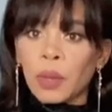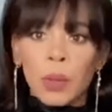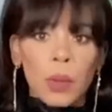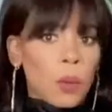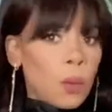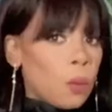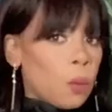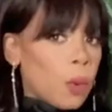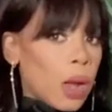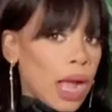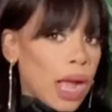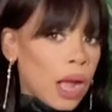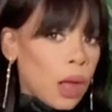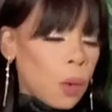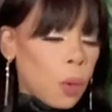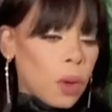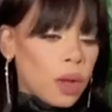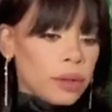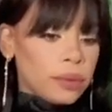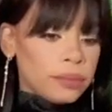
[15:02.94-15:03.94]

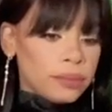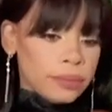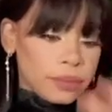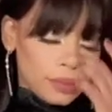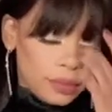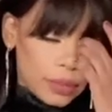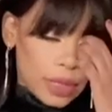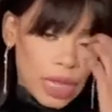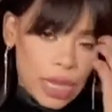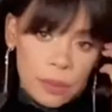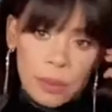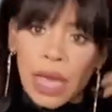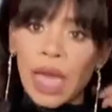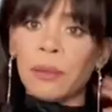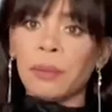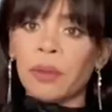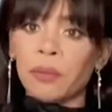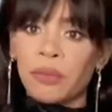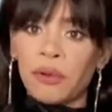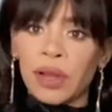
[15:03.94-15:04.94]
wow. I'm
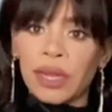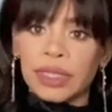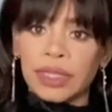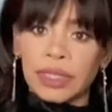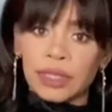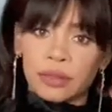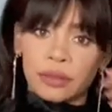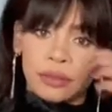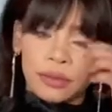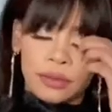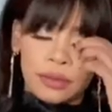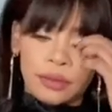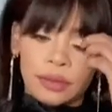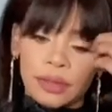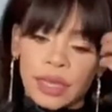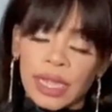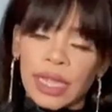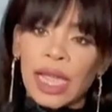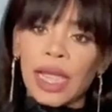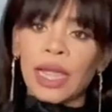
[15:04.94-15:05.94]
impressed.
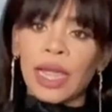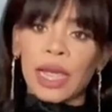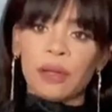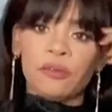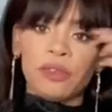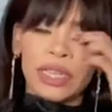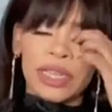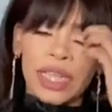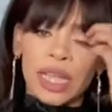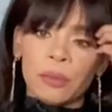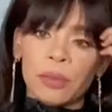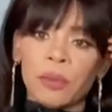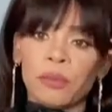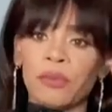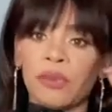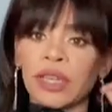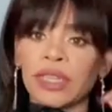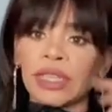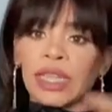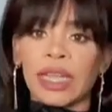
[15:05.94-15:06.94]
Like, I really am
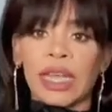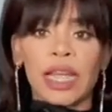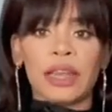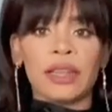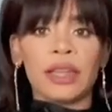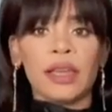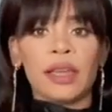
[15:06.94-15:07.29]
impressed. Like, I